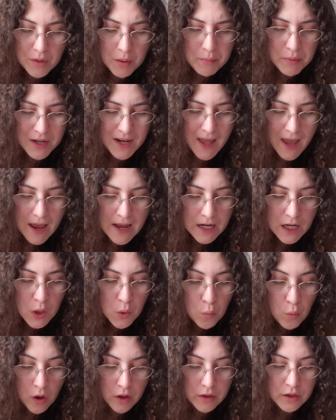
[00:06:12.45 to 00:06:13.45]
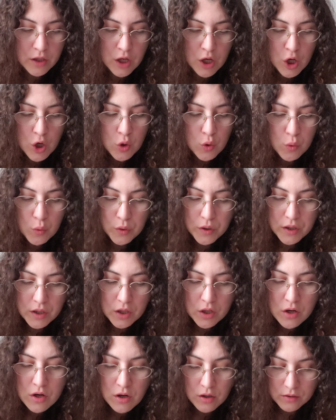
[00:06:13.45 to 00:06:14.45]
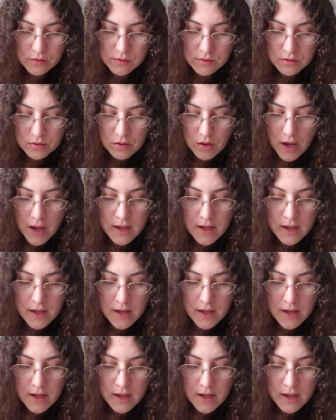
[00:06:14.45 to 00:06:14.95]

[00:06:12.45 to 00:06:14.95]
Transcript: But anyone who hears